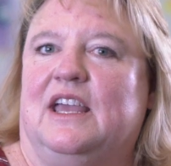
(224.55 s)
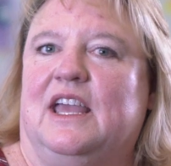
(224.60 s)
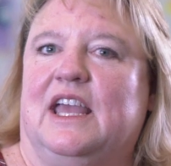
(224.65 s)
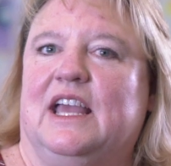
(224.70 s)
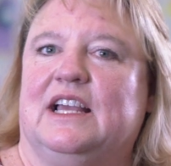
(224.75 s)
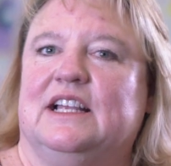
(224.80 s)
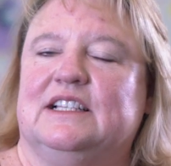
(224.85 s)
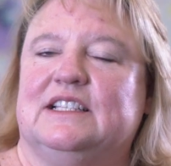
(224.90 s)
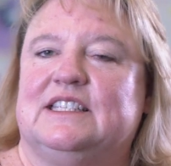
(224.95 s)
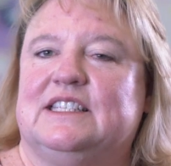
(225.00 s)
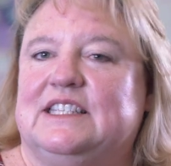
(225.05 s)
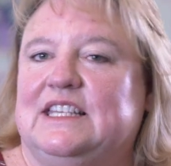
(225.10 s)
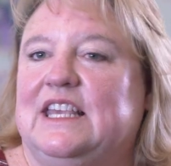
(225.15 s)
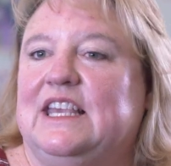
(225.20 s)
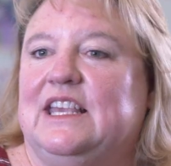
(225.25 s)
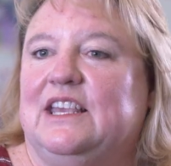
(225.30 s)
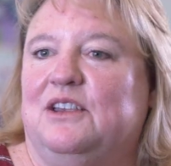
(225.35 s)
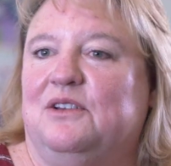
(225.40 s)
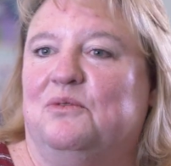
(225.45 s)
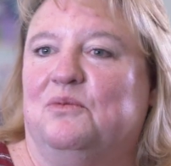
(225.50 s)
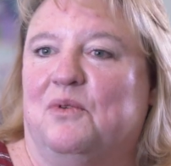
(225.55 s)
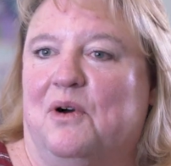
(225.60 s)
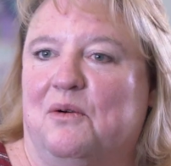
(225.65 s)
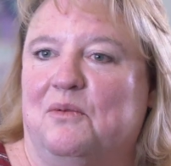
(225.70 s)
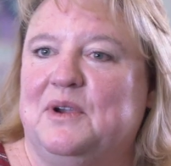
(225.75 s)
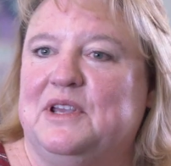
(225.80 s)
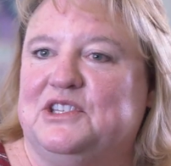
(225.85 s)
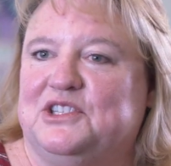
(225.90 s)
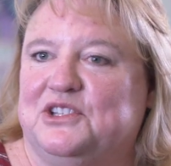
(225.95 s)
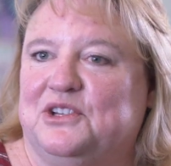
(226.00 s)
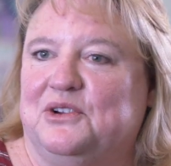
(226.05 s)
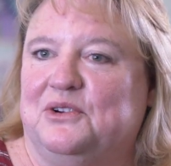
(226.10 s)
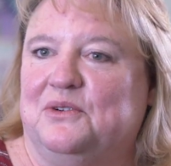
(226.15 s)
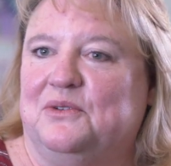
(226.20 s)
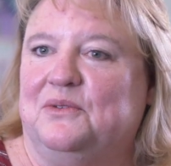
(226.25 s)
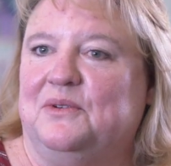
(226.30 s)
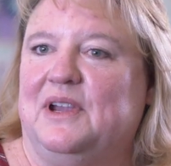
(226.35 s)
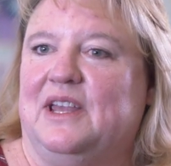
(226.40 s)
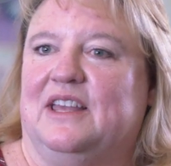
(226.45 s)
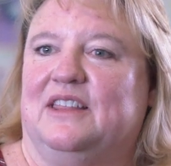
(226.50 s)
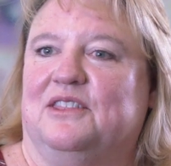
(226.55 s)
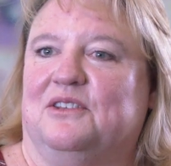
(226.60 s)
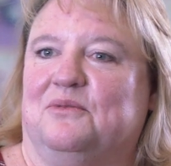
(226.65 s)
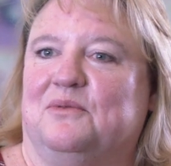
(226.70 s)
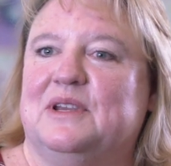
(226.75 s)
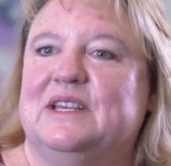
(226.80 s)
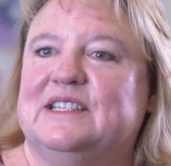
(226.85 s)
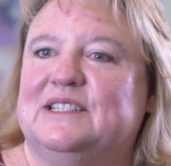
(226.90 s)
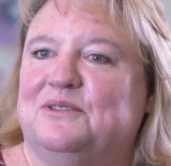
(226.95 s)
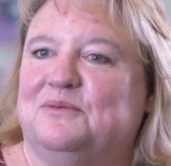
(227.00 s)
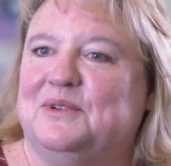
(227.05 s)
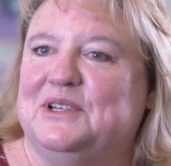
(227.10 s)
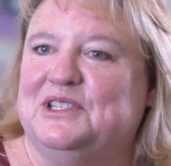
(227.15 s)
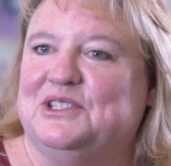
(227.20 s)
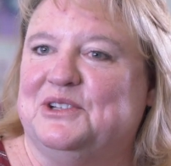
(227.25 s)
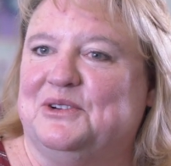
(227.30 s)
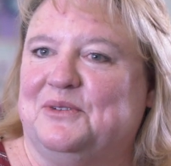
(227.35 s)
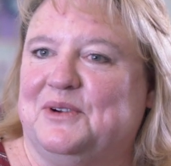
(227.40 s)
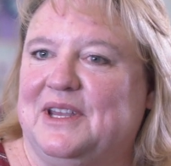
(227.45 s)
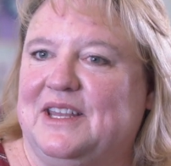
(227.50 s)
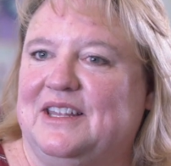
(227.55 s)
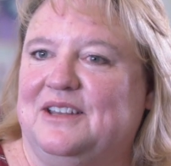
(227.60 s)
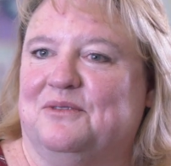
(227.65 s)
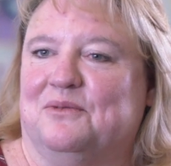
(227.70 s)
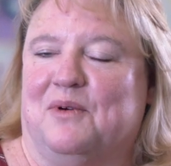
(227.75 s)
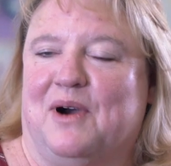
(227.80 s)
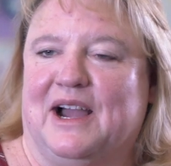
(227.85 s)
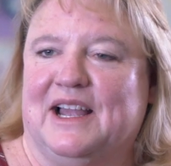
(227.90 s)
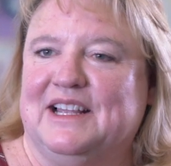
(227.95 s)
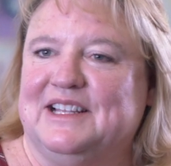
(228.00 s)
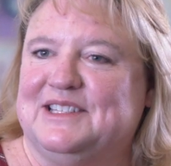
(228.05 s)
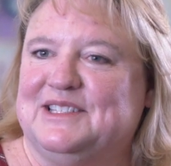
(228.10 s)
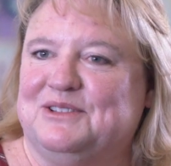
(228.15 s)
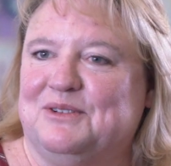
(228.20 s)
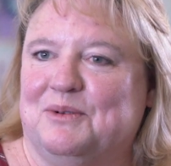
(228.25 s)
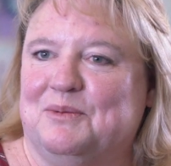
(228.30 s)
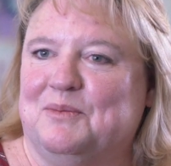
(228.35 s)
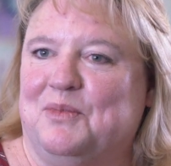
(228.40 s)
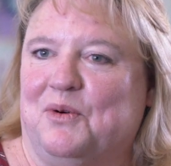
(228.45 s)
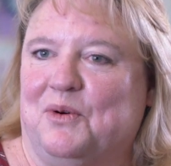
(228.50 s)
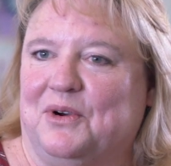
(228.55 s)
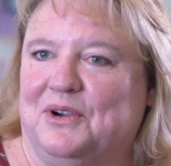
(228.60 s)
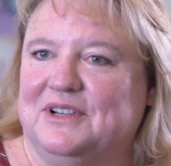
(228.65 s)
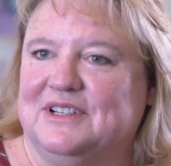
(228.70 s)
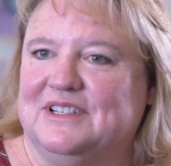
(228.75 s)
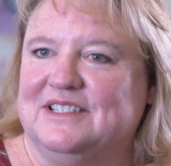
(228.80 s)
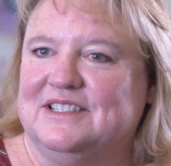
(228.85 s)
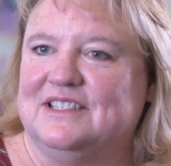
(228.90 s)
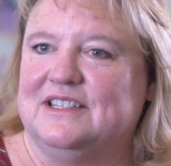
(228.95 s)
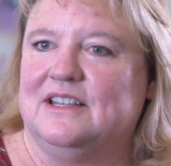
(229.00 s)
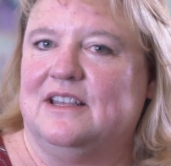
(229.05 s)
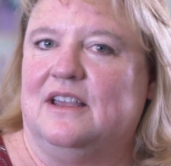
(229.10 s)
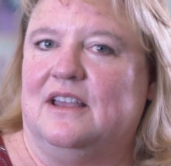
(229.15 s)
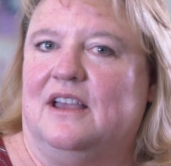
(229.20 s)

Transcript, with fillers: and see what we do and the reason we do it and why it's so important.